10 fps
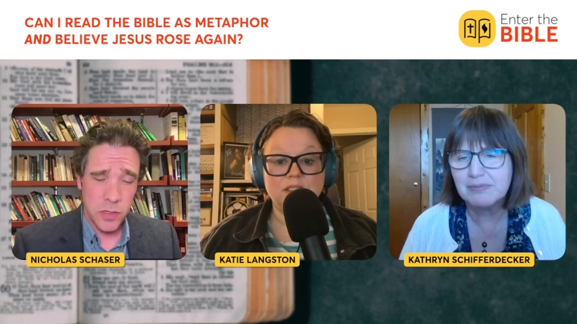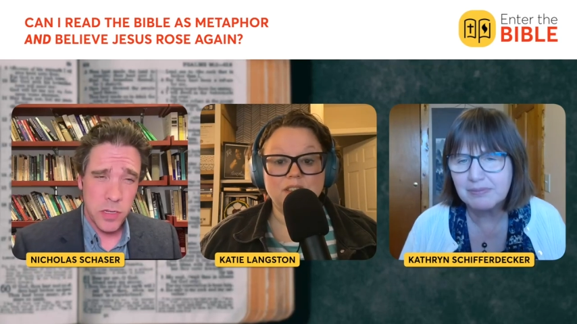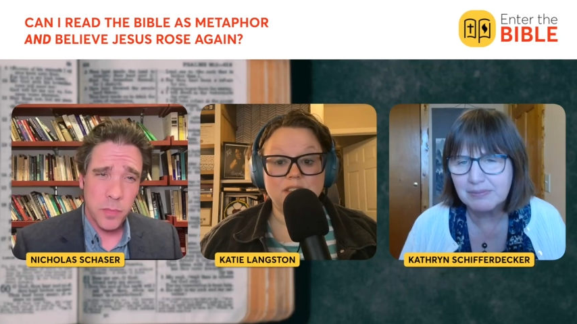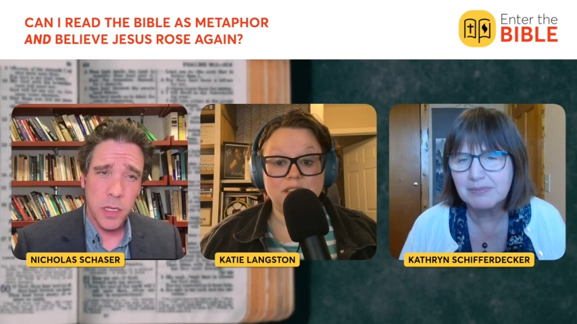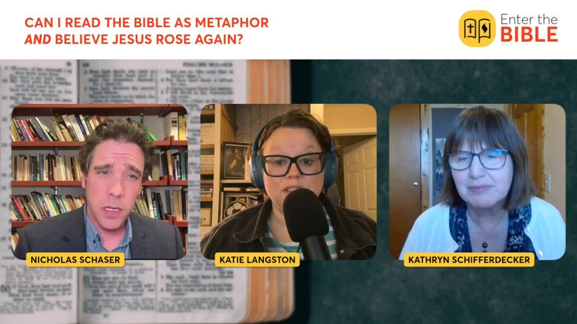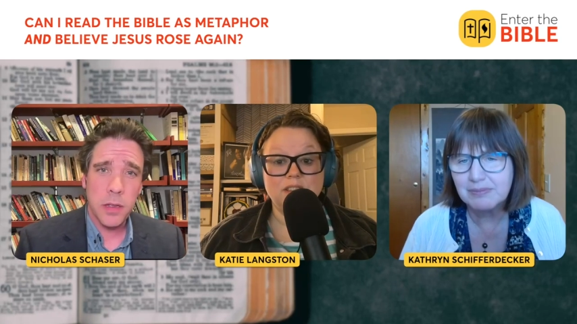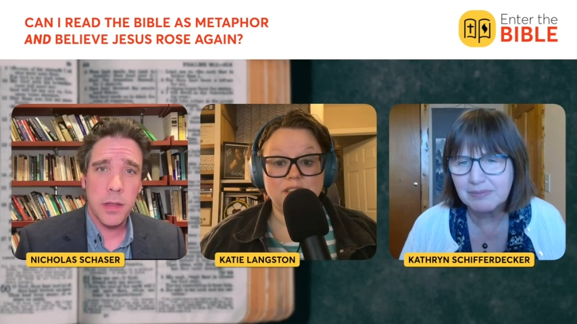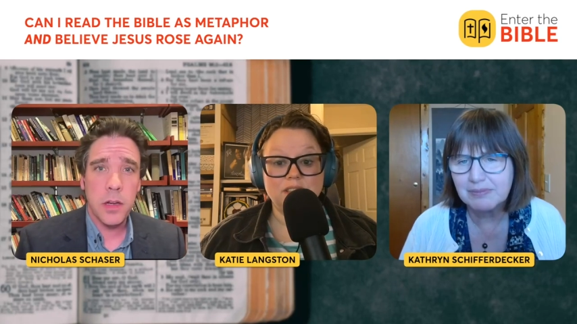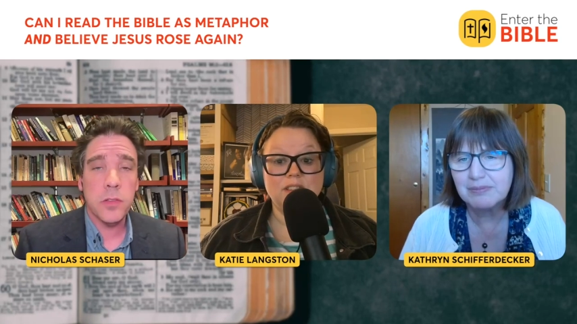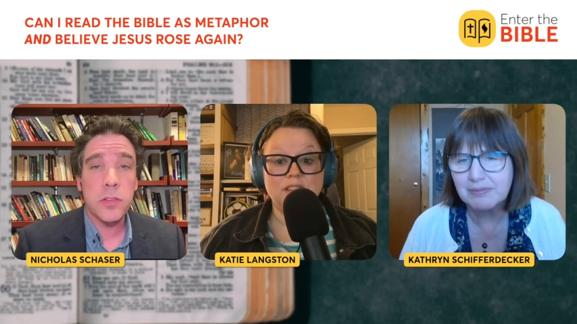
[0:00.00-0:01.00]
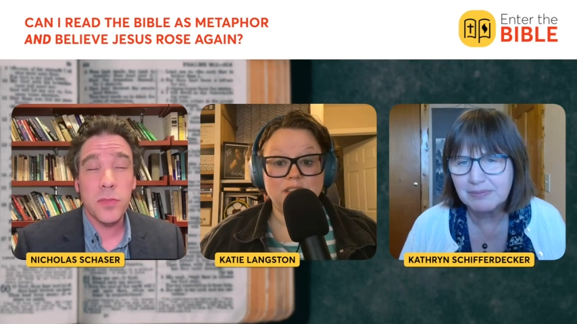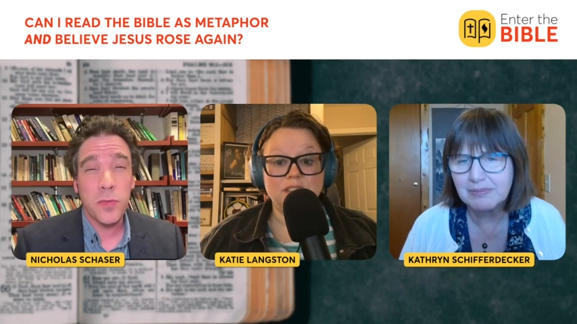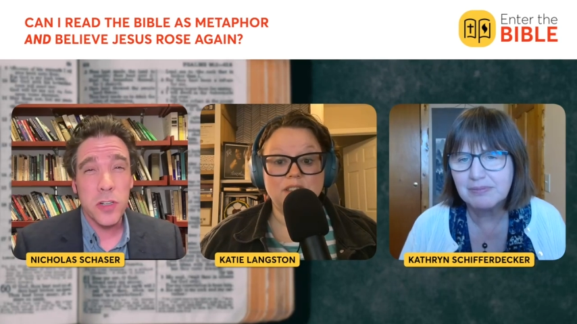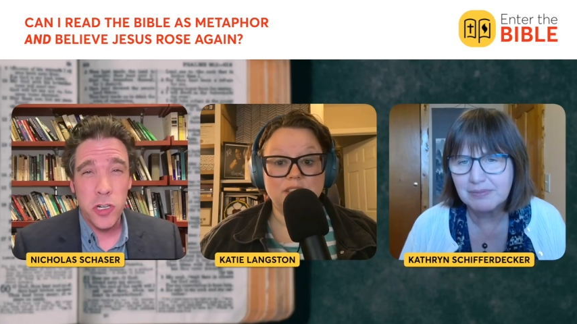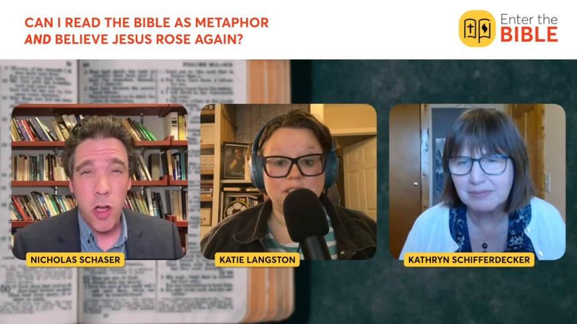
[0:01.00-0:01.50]
Speaker 1: something. You know, there's different
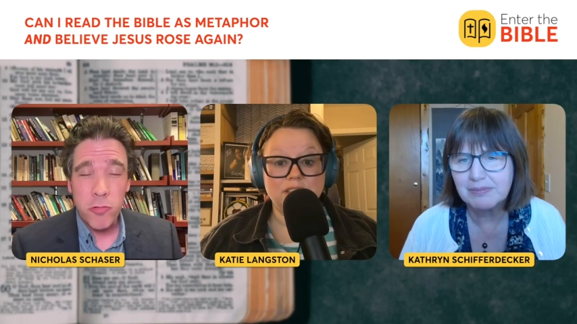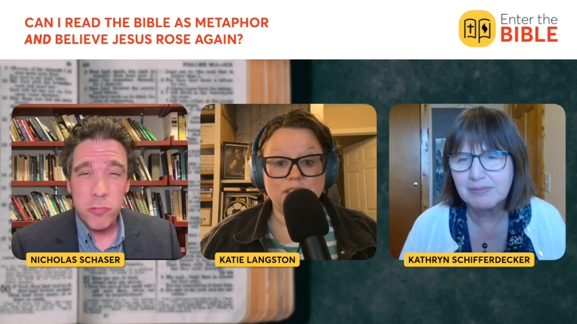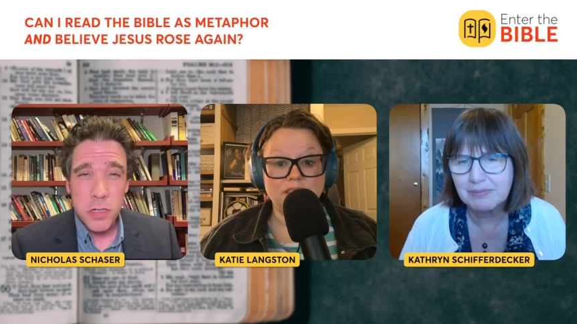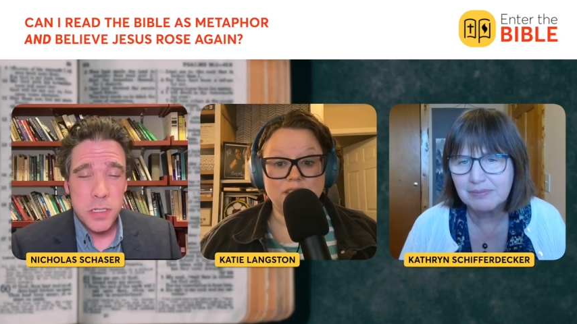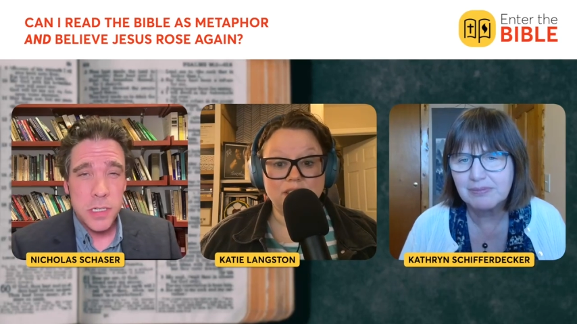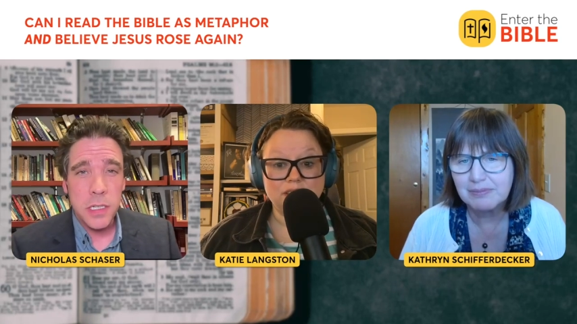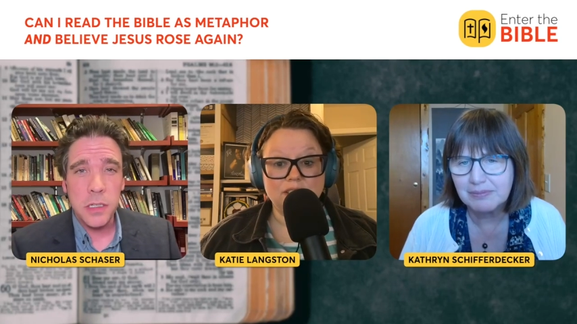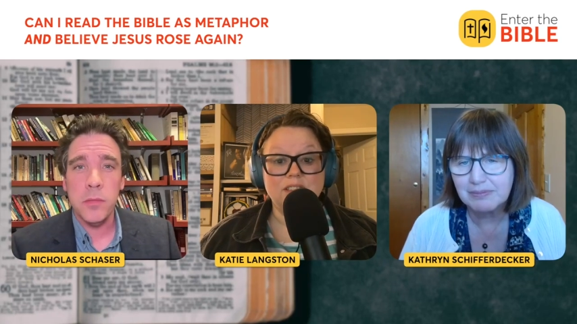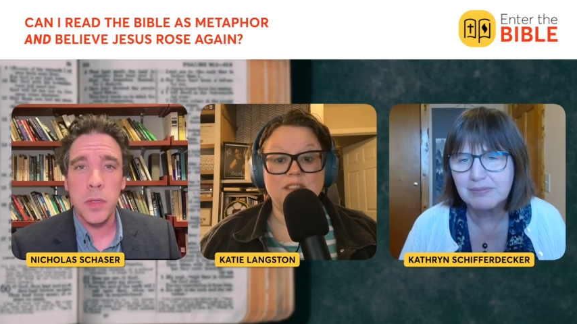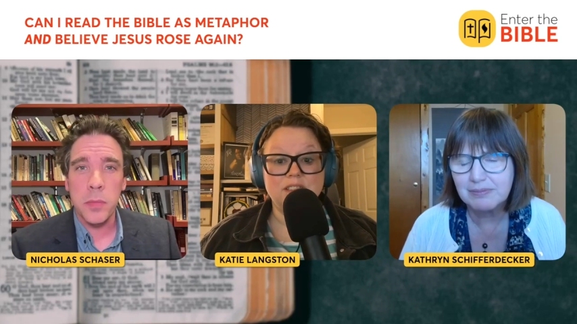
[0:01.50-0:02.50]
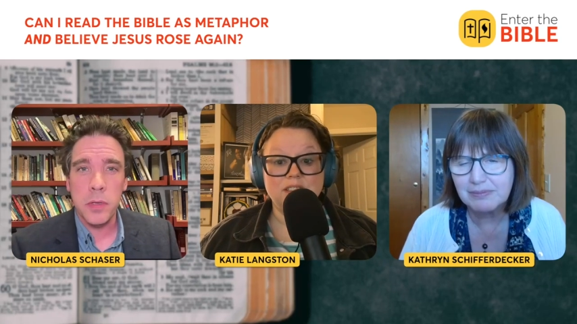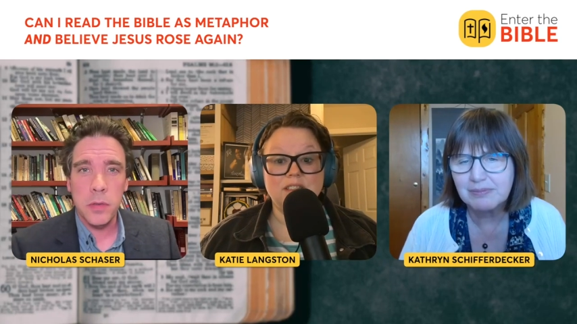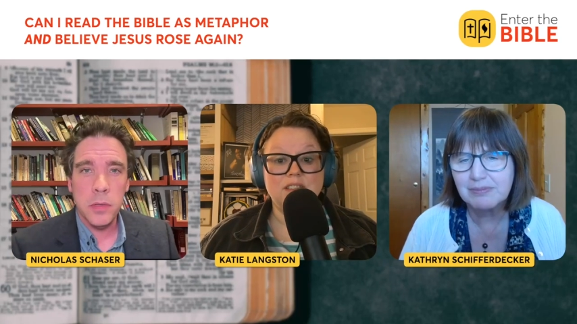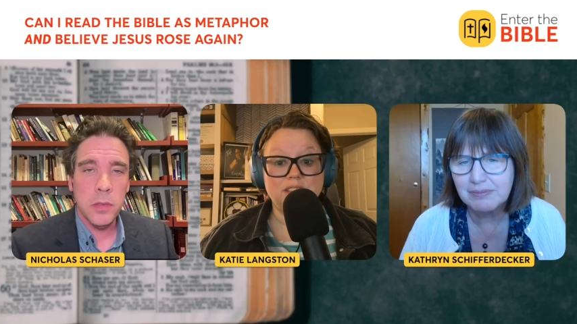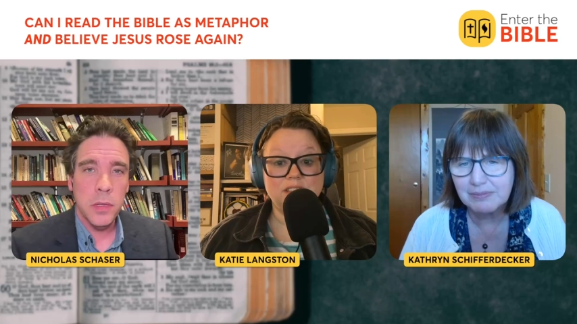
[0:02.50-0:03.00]
genres in
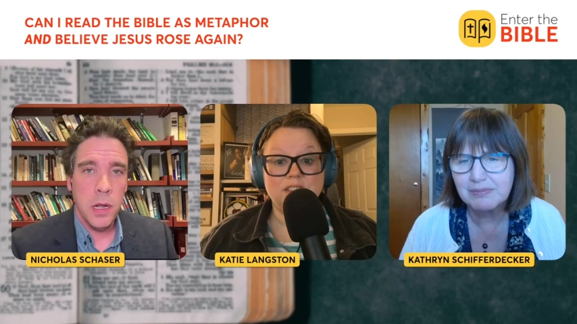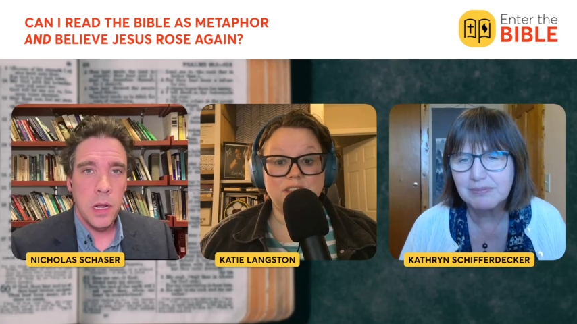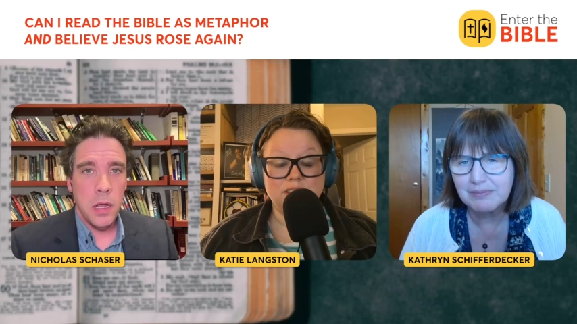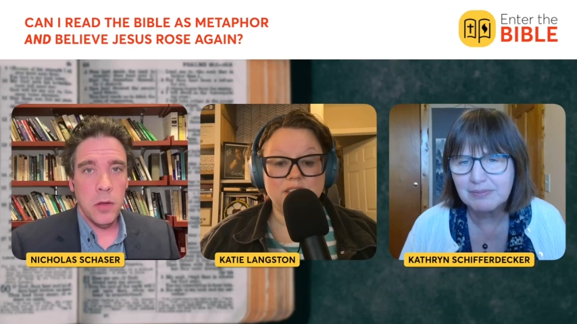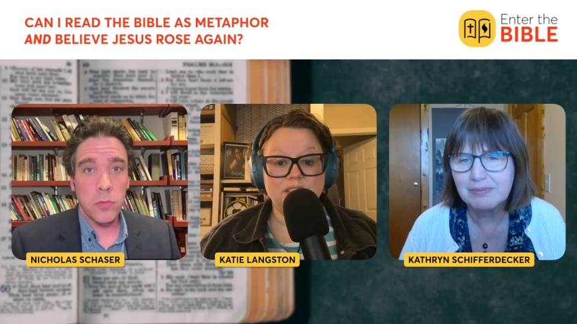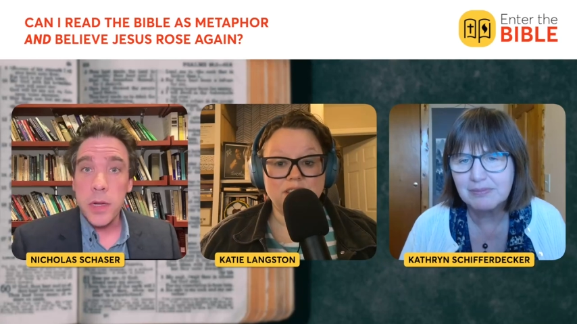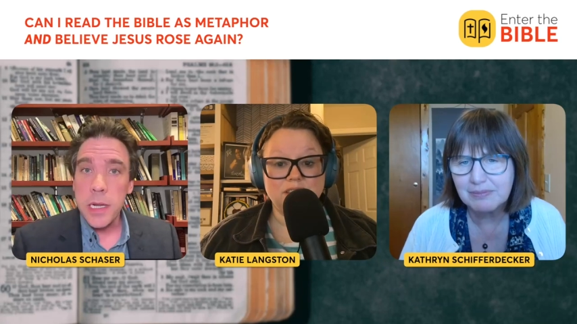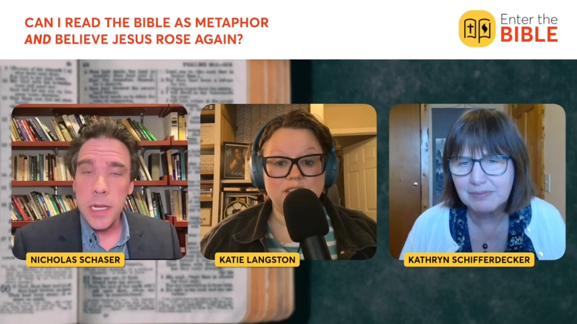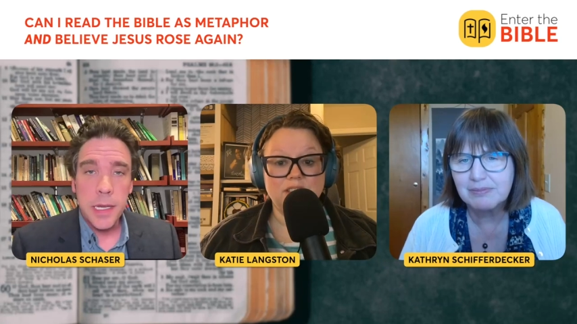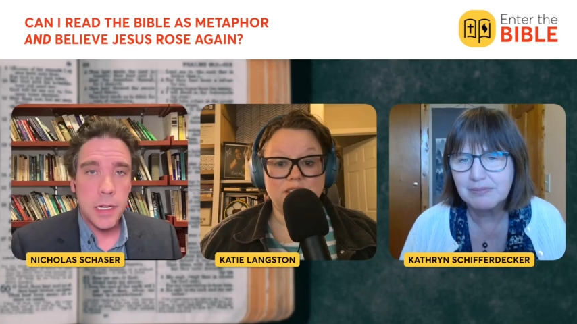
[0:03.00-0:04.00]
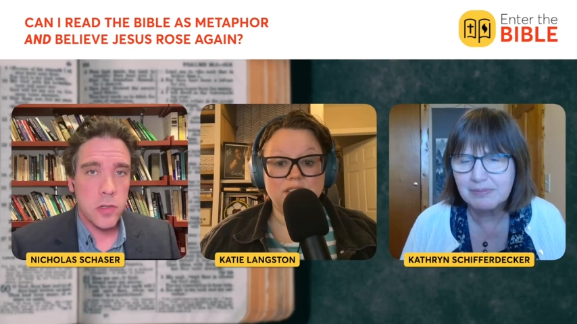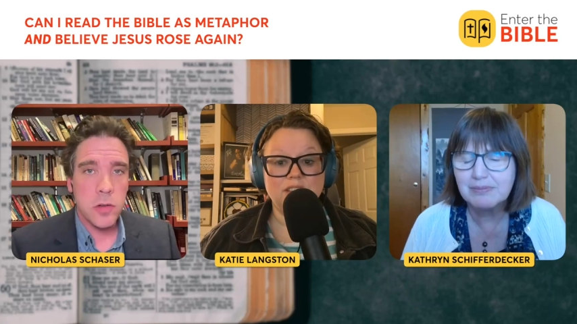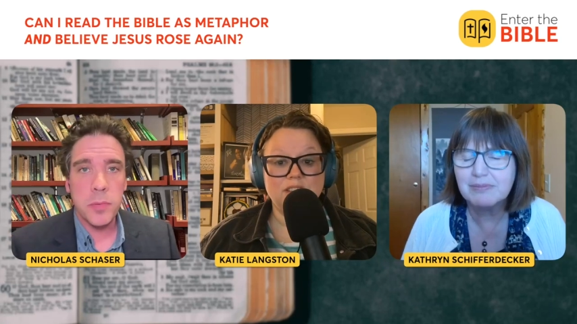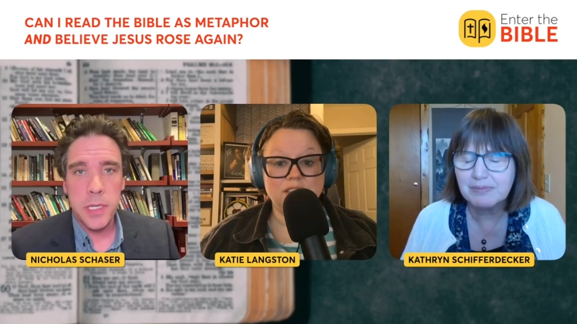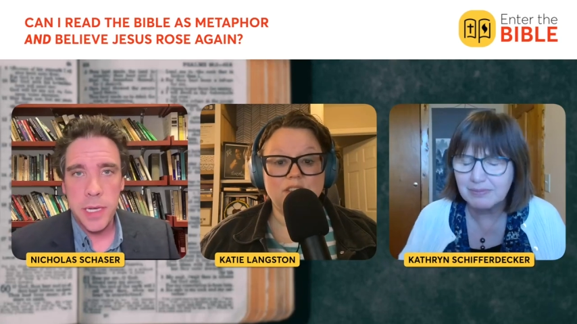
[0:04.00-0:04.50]
biblical reading and
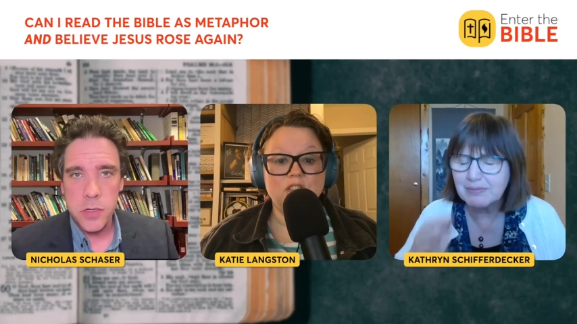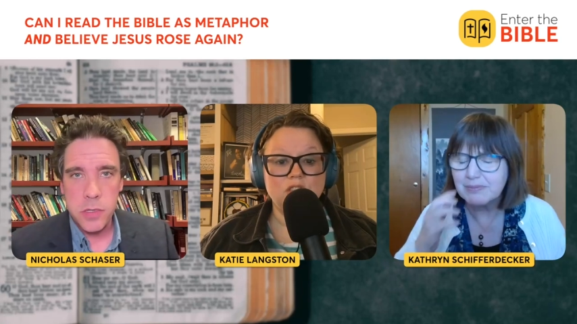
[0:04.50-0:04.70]
interpretation.